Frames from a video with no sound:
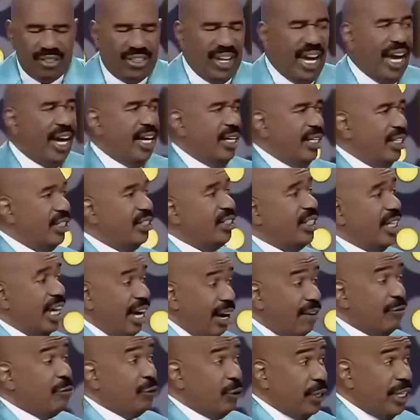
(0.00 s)
and there is
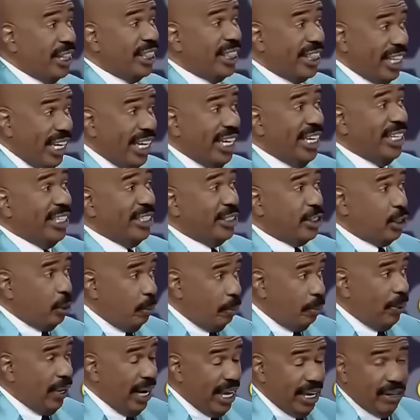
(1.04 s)
everything
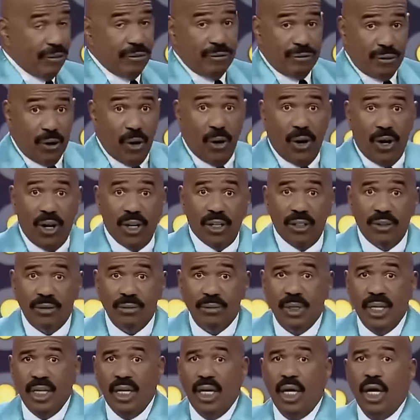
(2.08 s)
to play for.
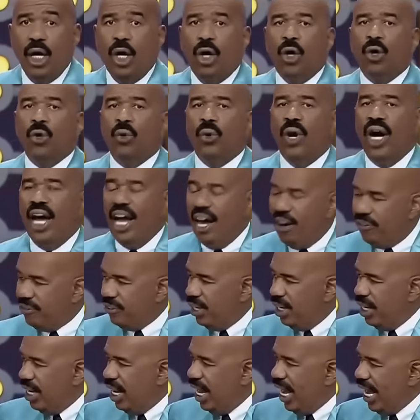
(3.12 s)

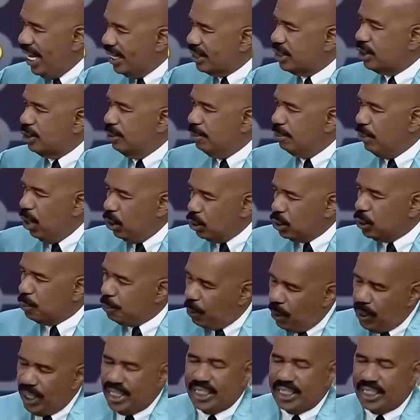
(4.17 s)
Whoever has the most